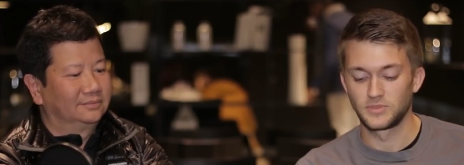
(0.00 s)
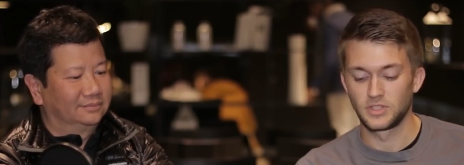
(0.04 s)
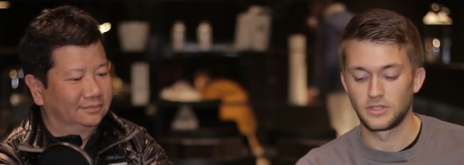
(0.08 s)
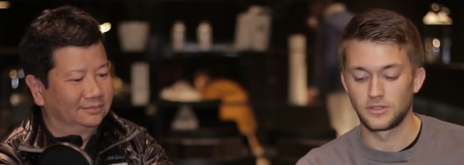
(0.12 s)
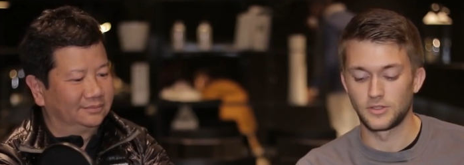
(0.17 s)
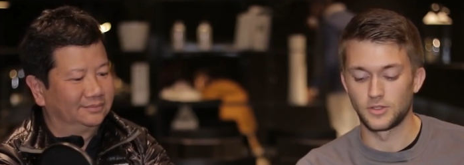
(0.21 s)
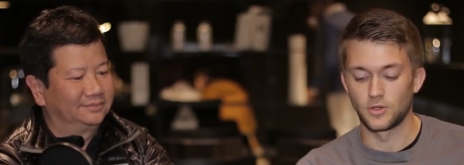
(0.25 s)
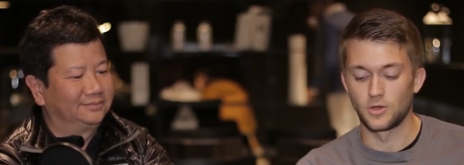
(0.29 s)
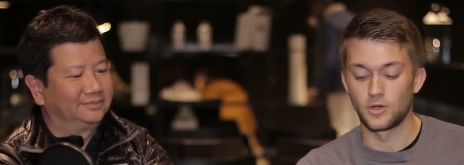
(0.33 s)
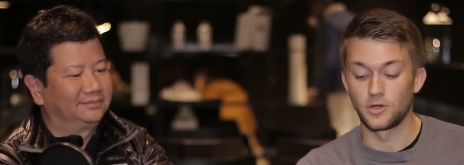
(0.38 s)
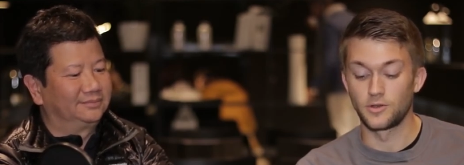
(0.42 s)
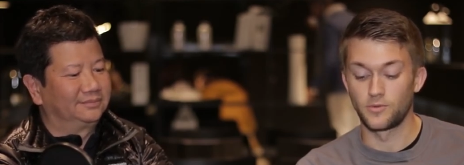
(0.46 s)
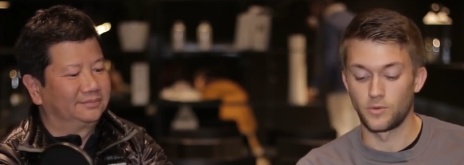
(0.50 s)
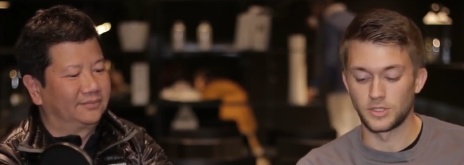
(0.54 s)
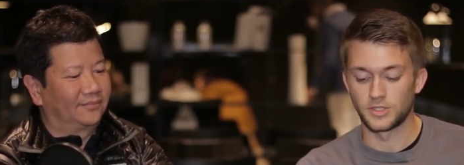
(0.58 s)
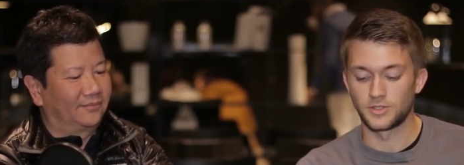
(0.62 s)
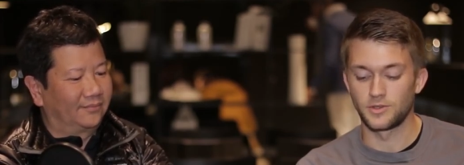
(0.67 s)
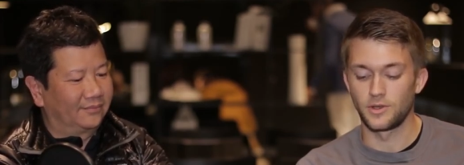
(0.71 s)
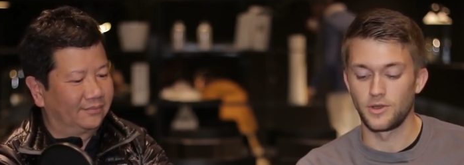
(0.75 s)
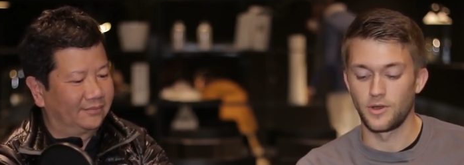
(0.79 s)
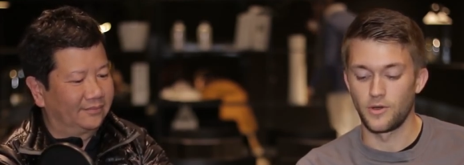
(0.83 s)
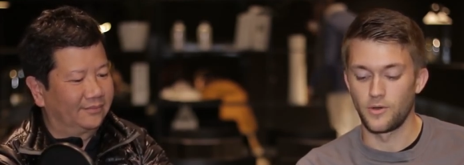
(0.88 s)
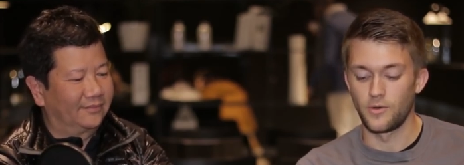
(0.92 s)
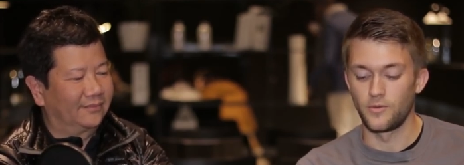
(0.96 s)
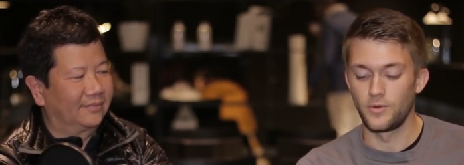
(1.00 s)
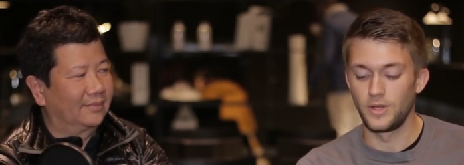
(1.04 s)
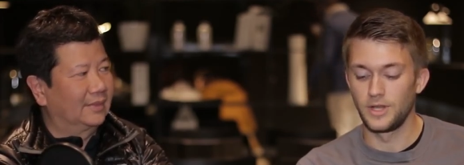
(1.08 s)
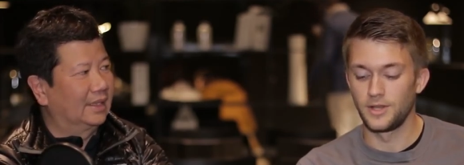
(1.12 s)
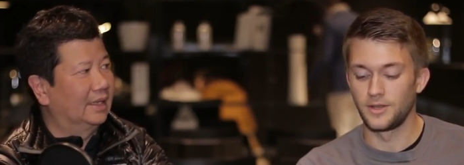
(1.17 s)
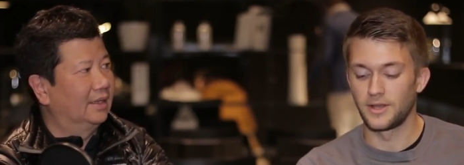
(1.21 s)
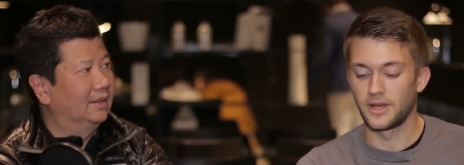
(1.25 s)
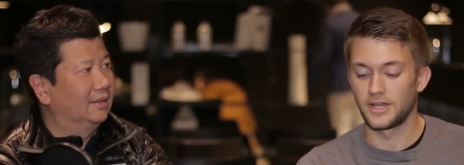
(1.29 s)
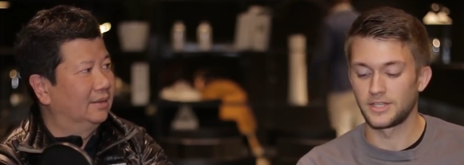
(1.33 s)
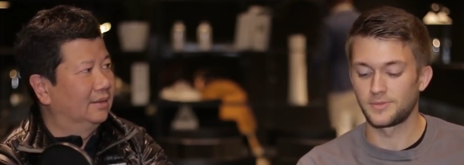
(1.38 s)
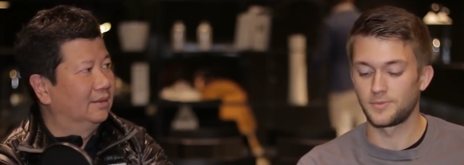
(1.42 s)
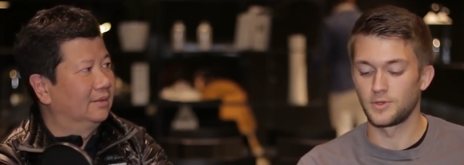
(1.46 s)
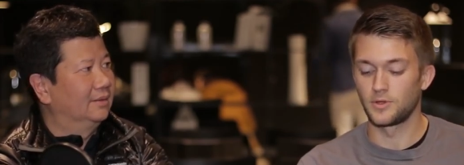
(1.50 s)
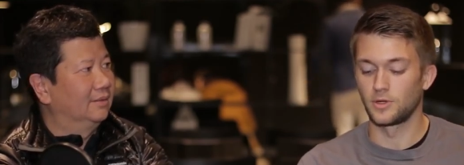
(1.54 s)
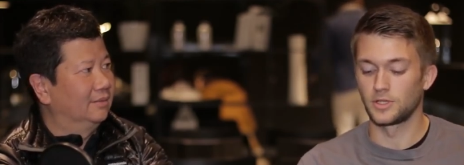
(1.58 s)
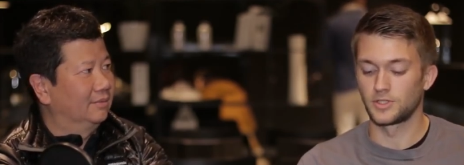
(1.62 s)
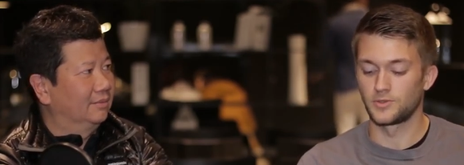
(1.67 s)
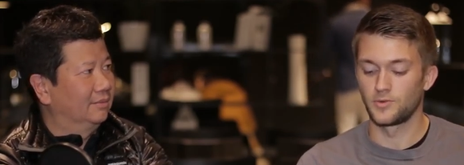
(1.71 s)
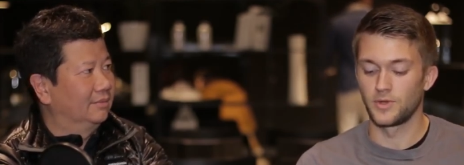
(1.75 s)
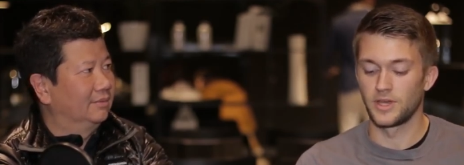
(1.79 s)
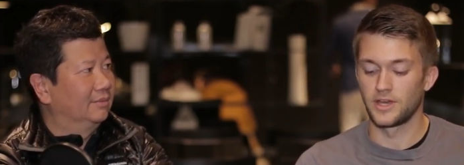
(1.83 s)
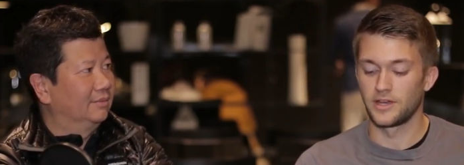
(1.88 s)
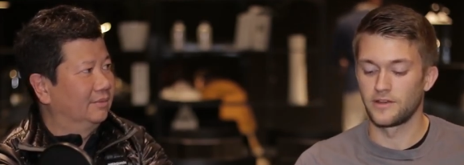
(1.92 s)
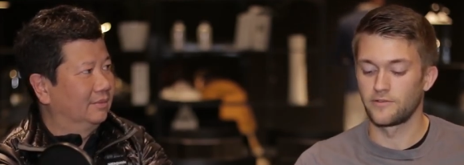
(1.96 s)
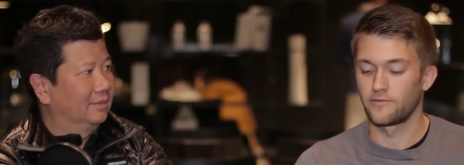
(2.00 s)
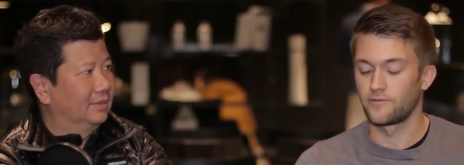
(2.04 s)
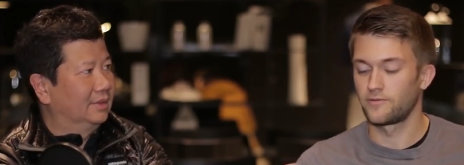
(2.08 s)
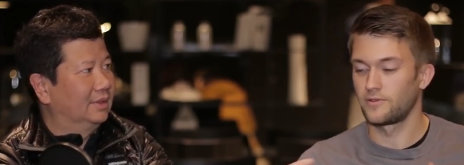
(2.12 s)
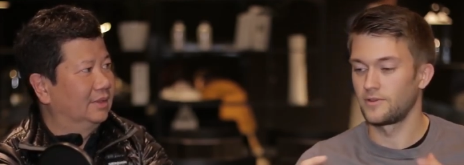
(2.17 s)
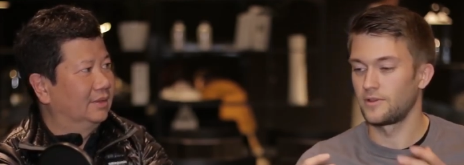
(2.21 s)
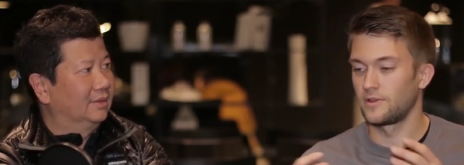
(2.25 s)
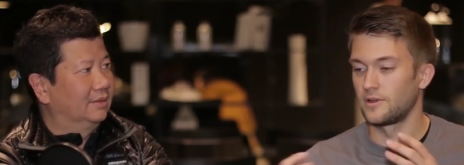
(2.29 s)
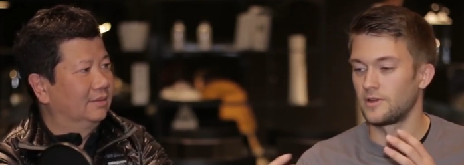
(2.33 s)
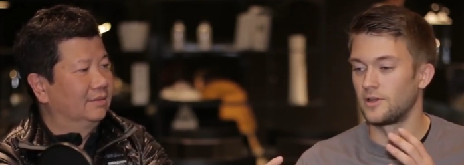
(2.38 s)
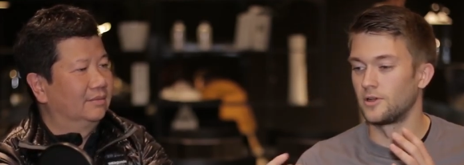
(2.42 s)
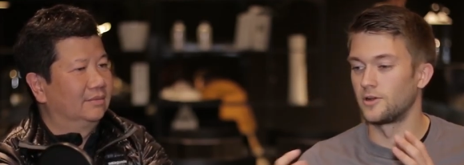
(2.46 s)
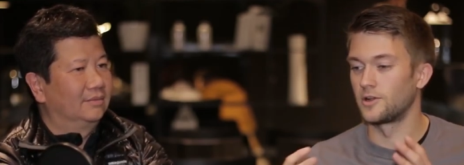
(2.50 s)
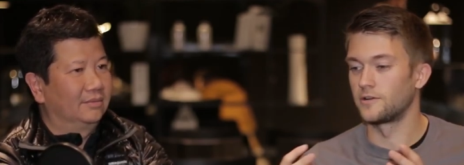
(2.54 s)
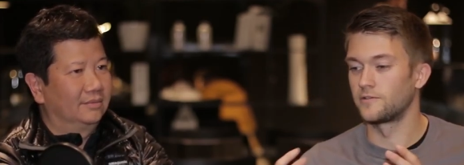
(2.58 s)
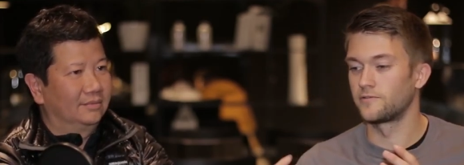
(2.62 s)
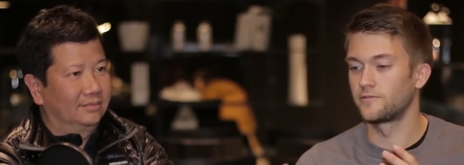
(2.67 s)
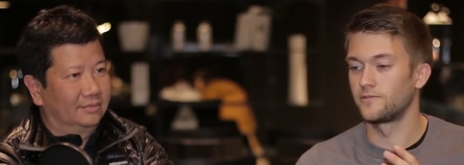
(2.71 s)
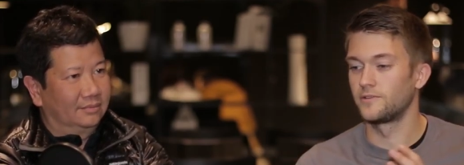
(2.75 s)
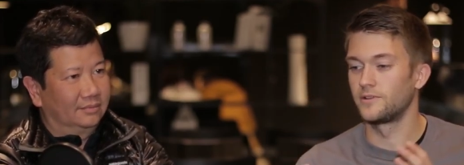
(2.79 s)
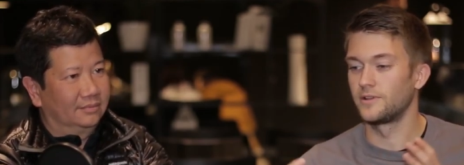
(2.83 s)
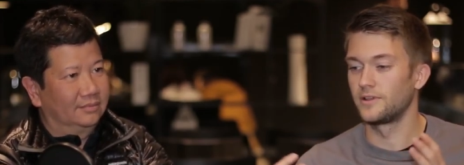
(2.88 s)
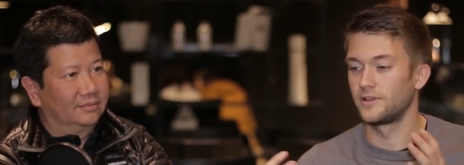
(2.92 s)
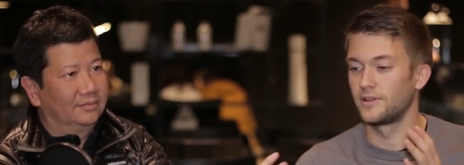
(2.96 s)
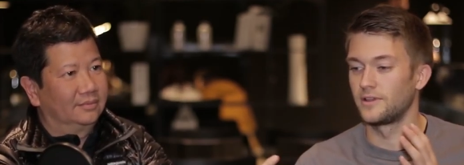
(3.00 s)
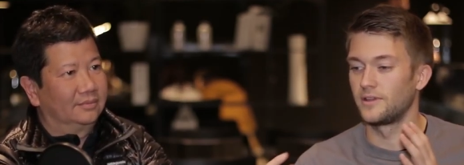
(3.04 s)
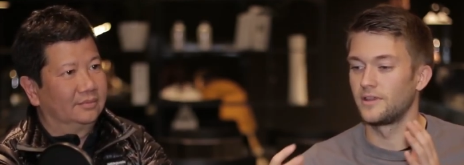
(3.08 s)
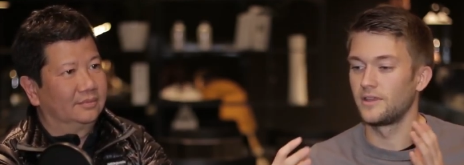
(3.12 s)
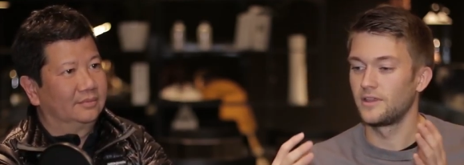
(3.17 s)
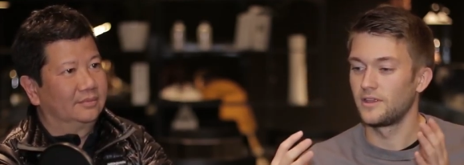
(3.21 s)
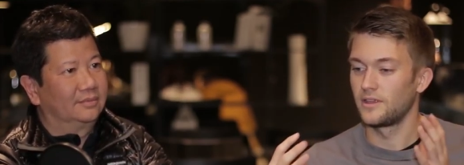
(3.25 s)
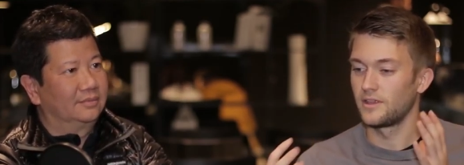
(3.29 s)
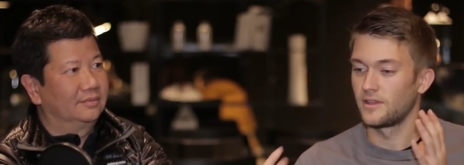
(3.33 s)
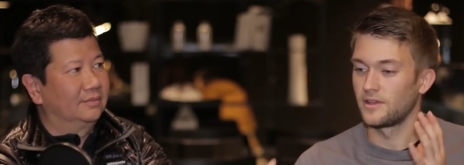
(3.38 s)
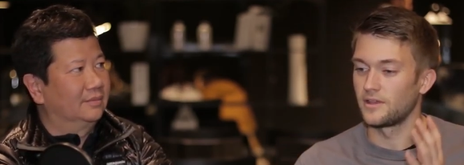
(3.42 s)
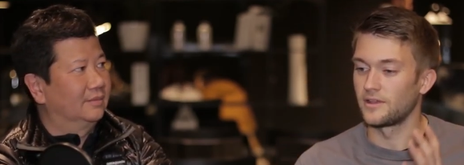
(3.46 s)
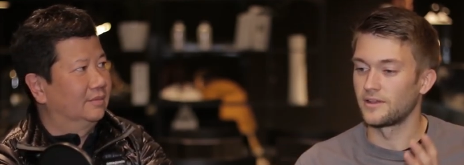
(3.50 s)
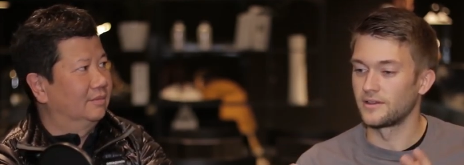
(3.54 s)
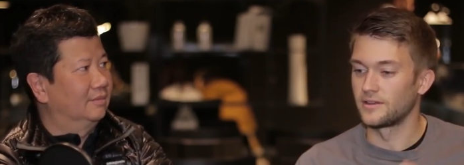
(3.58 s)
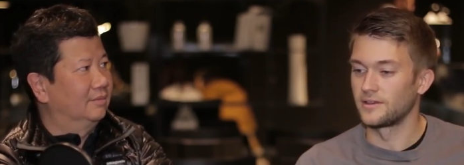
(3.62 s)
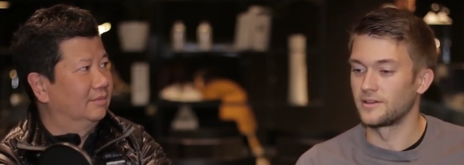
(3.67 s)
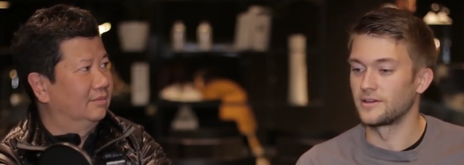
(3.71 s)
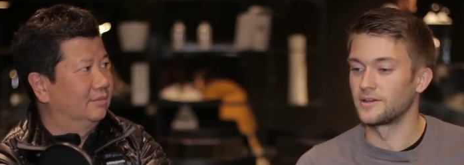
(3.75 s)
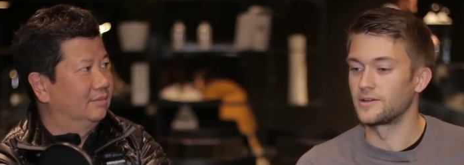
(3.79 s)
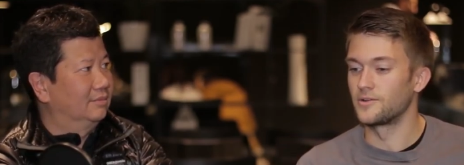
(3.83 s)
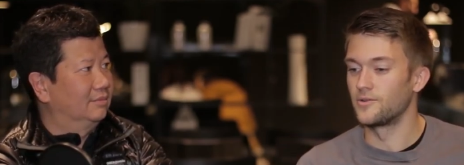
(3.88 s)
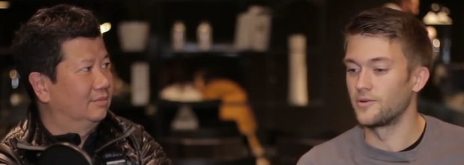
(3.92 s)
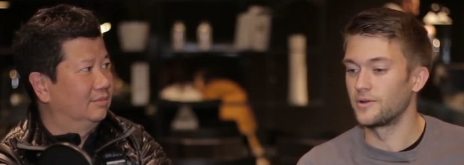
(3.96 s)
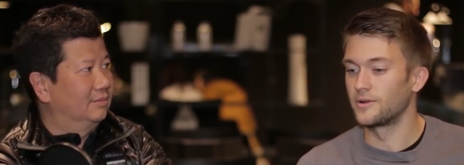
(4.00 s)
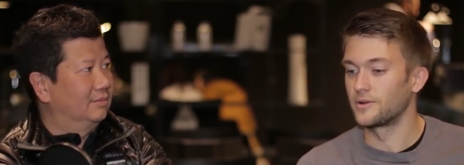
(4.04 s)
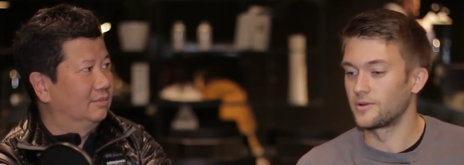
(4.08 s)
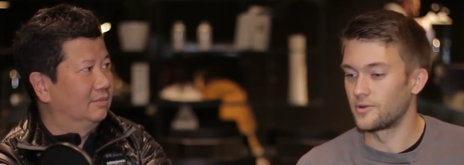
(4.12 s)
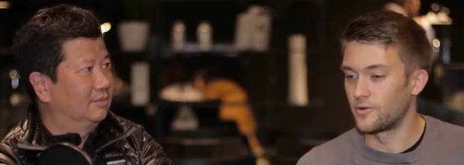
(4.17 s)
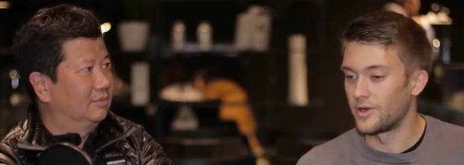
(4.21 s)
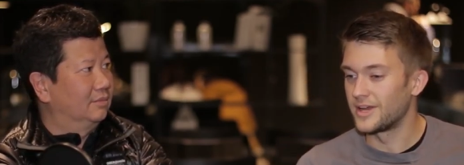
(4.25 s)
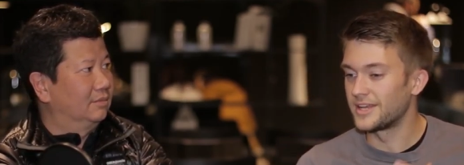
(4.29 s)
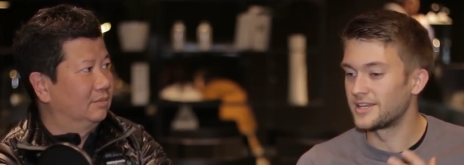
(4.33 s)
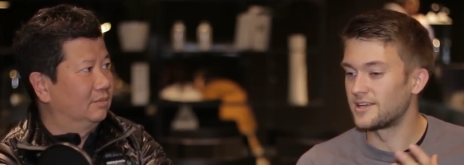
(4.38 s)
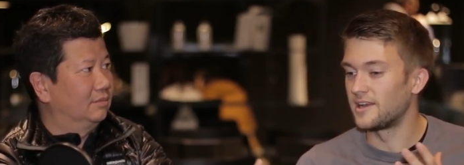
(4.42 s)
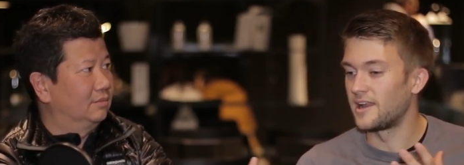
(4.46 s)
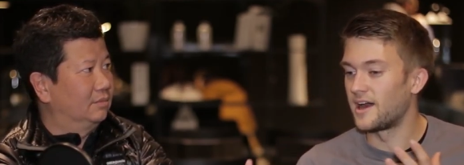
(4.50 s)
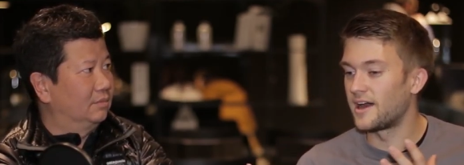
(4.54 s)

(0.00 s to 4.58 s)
Speaker 1: Mm-hmm. So it was really nice because we have a lot of uh, great